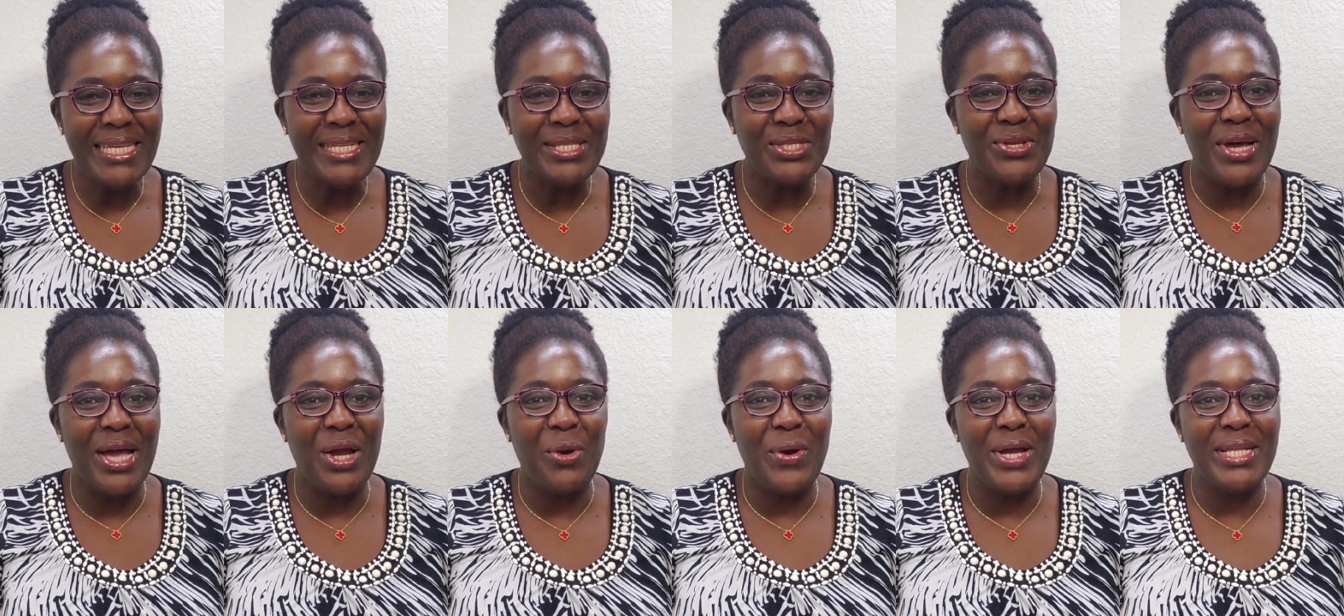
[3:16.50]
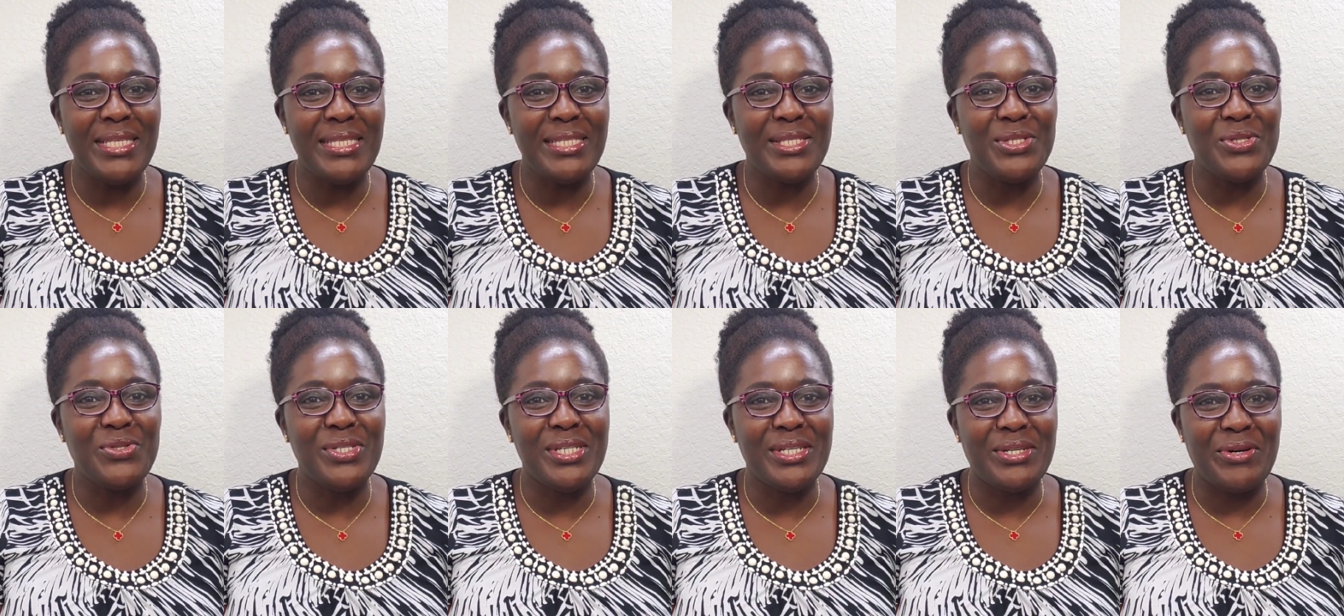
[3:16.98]
So I went
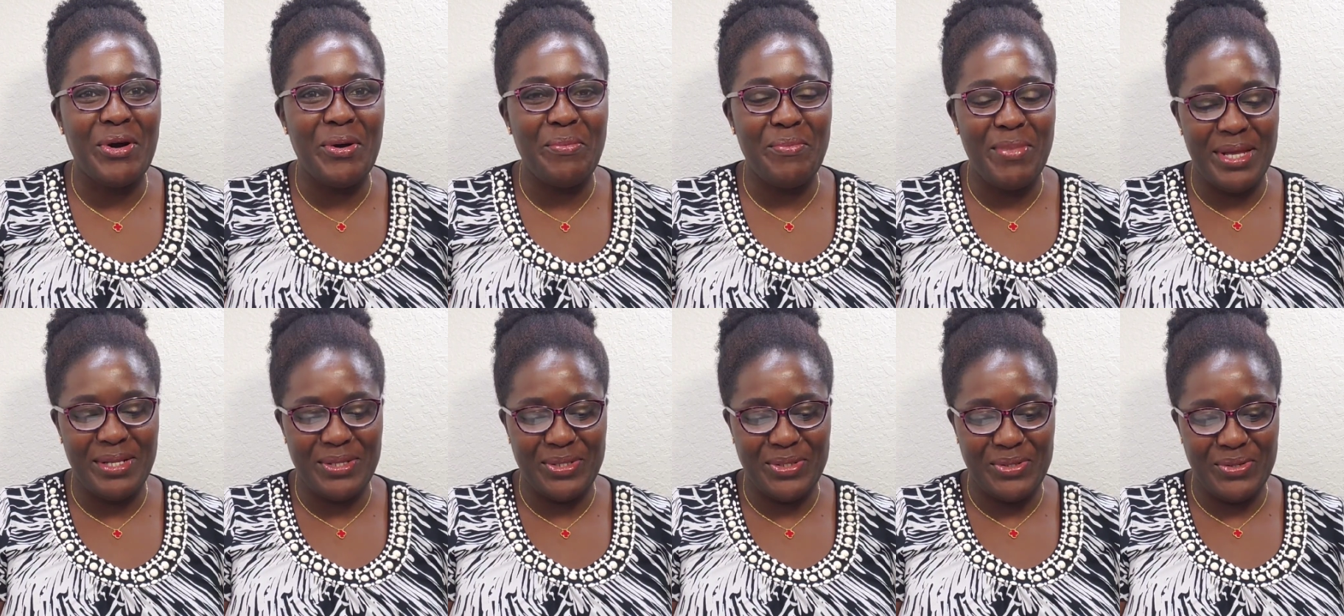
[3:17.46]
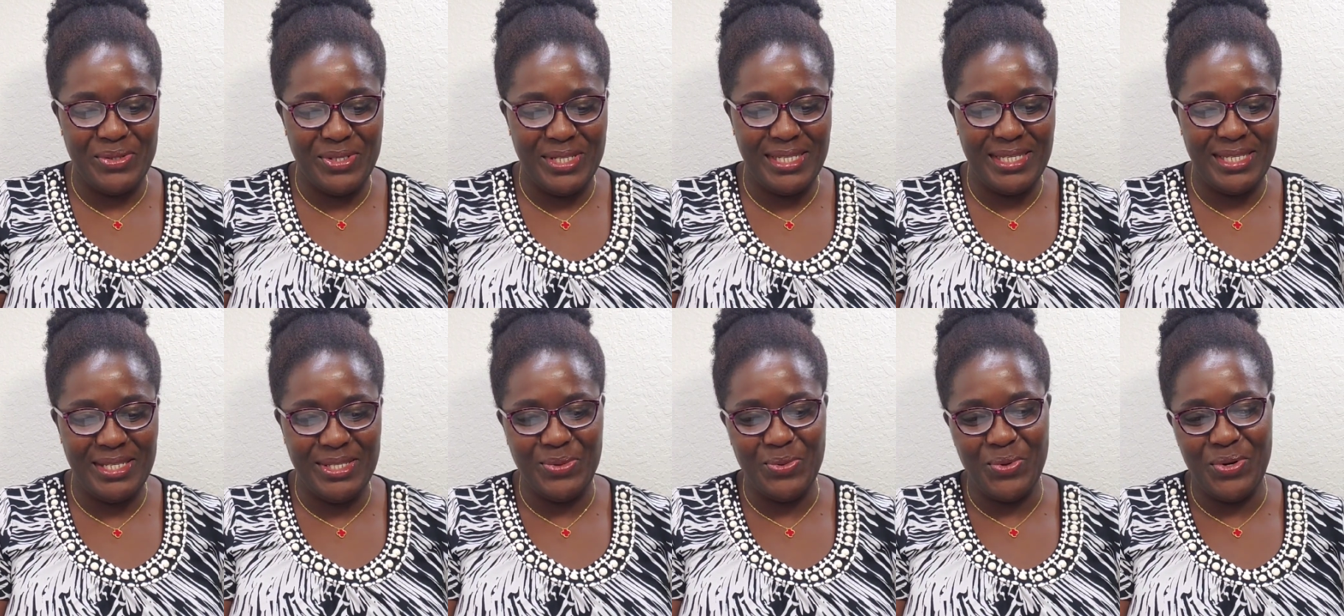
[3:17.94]
into the comments. So
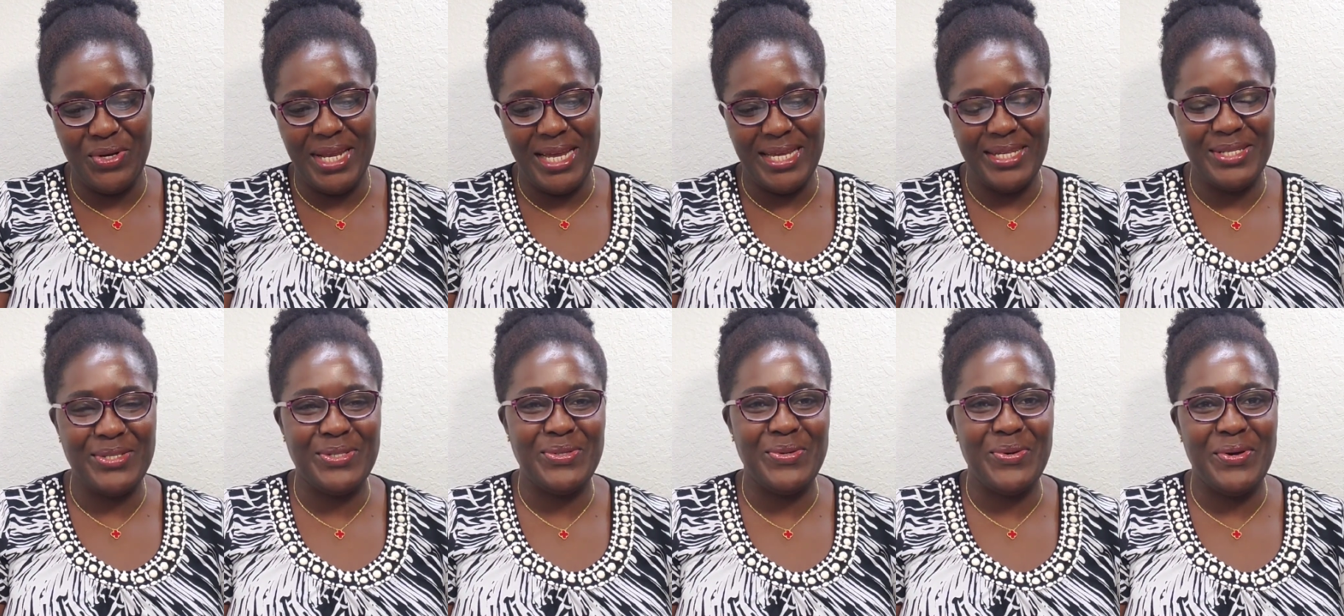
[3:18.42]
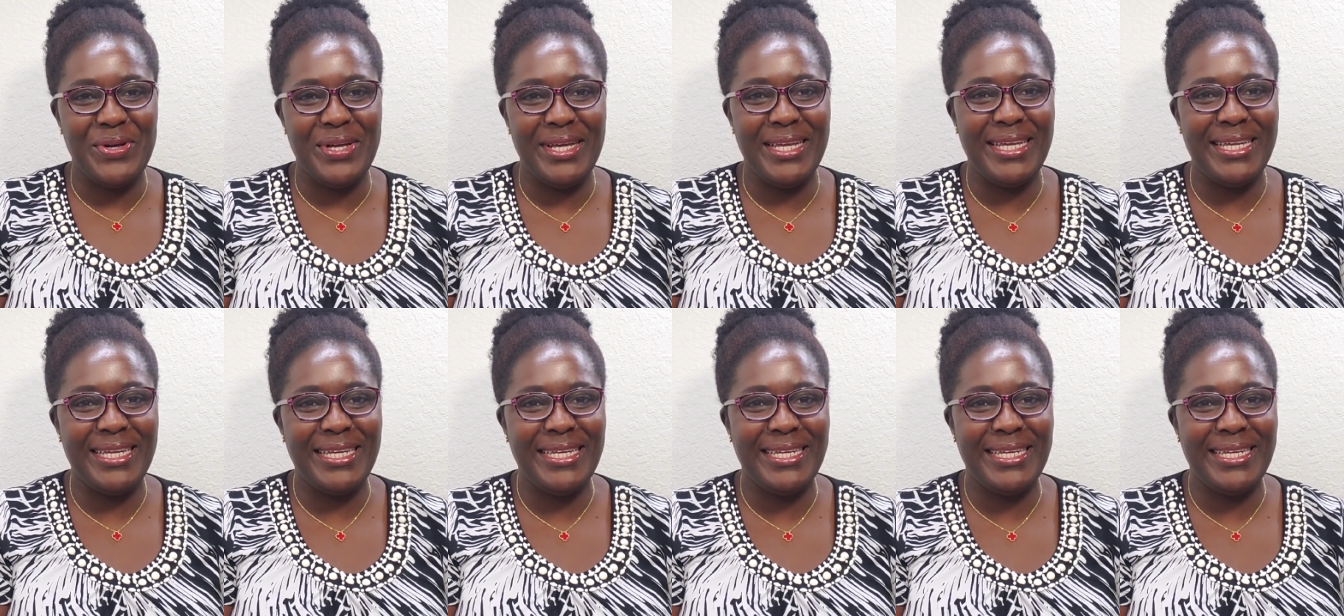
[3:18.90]
this is what I saw.